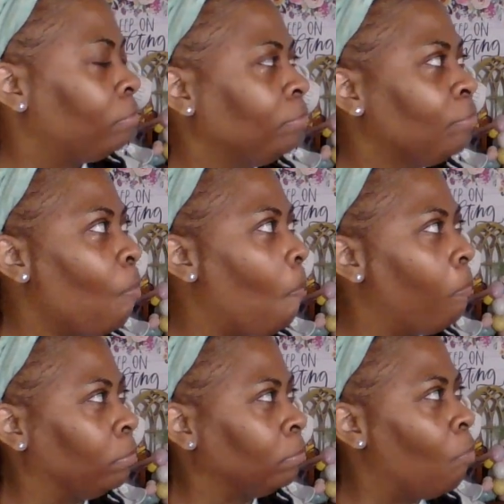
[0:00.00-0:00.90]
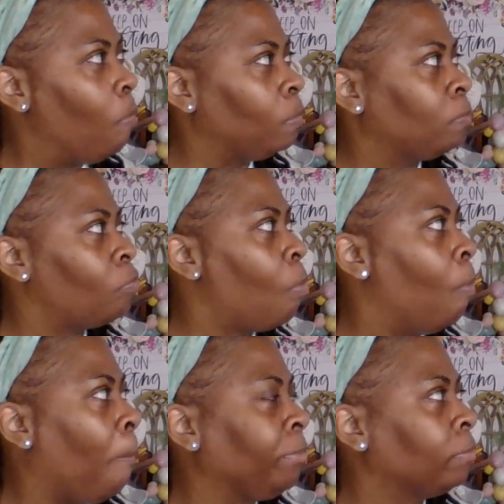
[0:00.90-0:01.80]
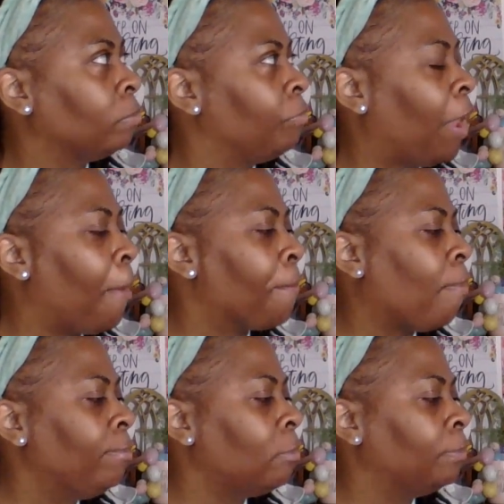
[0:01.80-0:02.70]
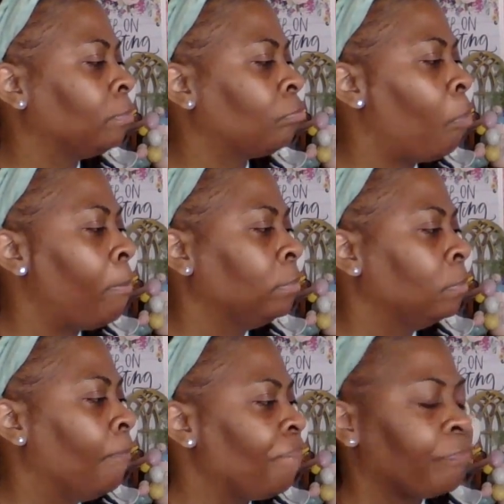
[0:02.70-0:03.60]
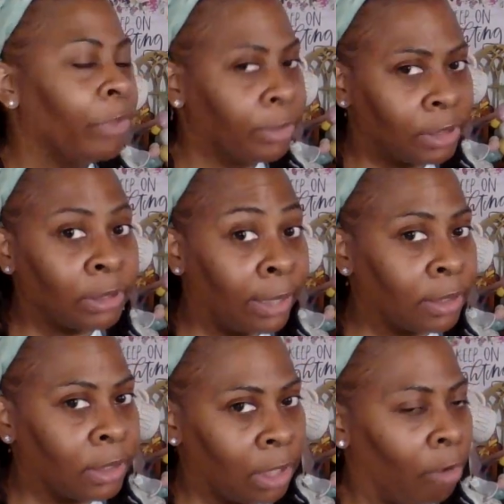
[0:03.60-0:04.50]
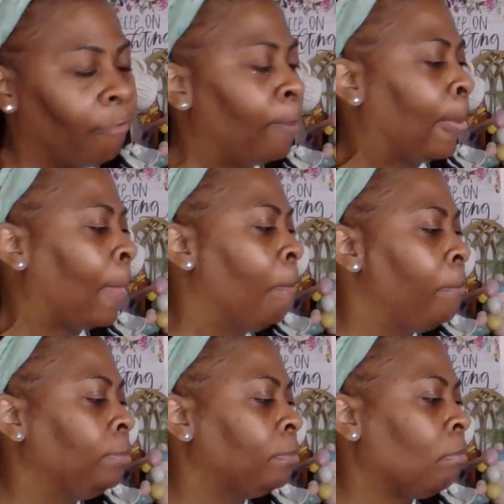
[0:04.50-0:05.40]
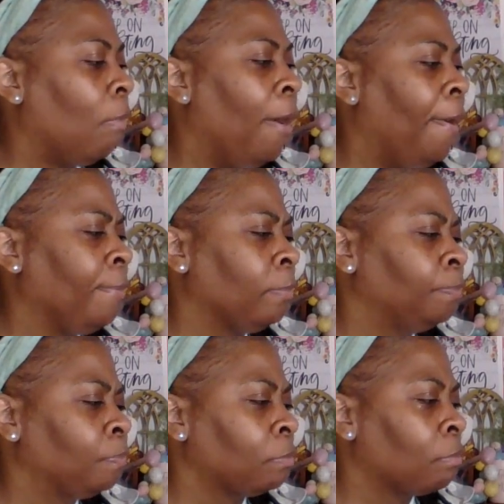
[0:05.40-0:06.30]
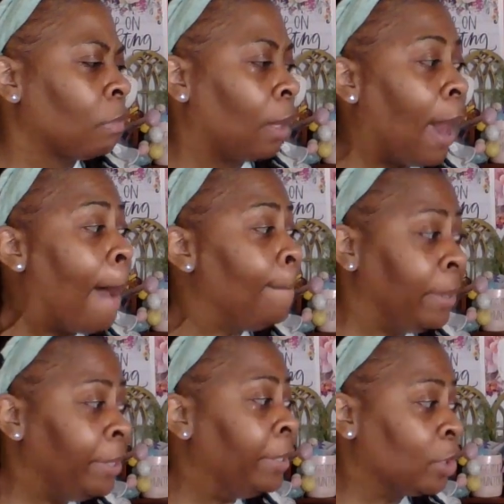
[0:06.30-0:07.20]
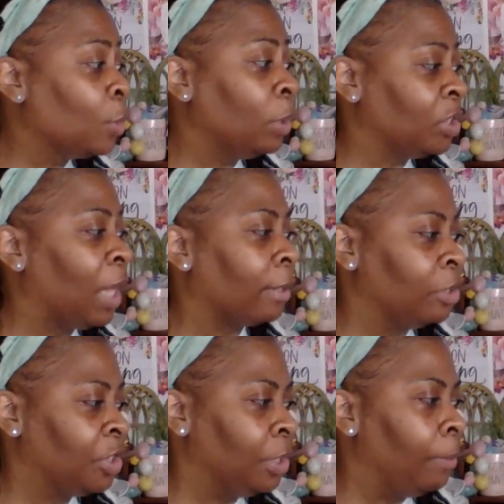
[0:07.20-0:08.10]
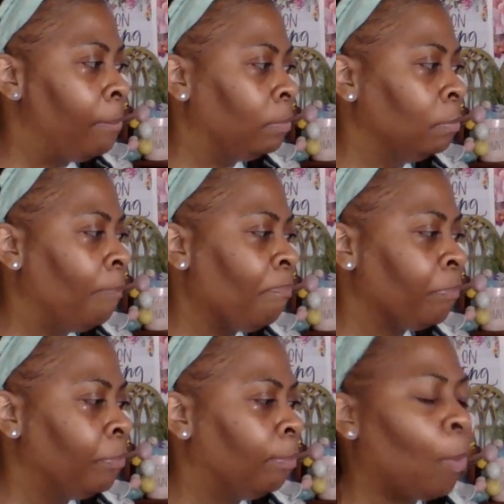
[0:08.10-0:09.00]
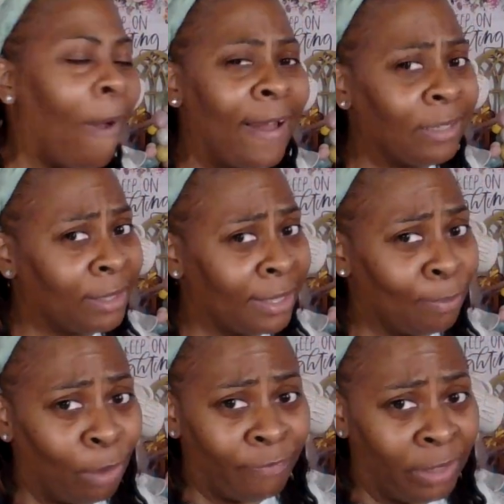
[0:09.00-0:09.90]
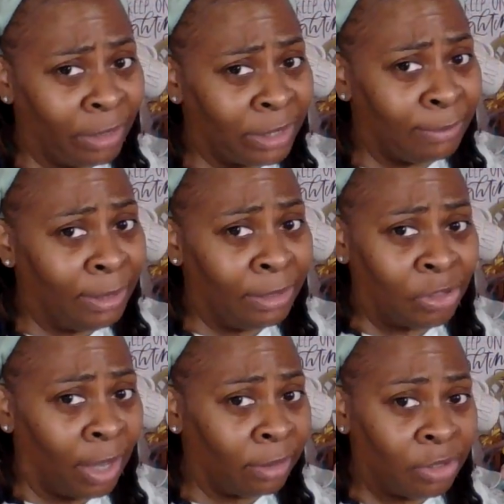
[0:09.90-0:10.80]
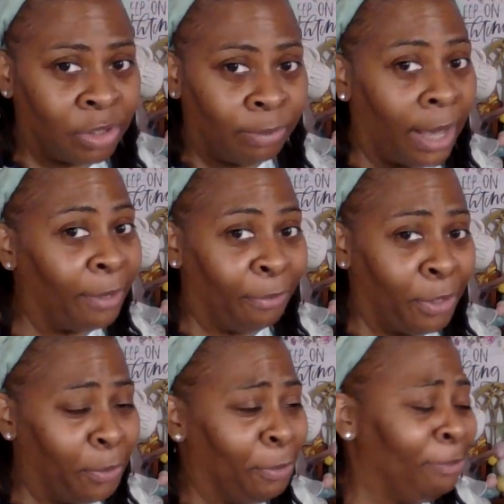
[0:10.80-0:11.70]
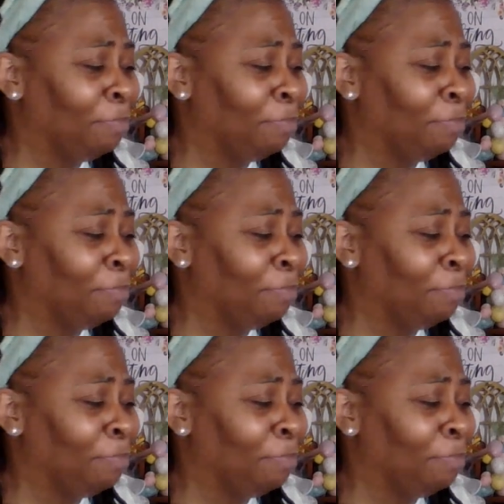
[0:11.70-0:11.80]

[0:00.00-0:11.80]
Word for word: Mmm. Now, this is nice and soft. And um, I bit into a chocolate chip. But why does it taste more vanilla to me than chocolate chip? I don't know.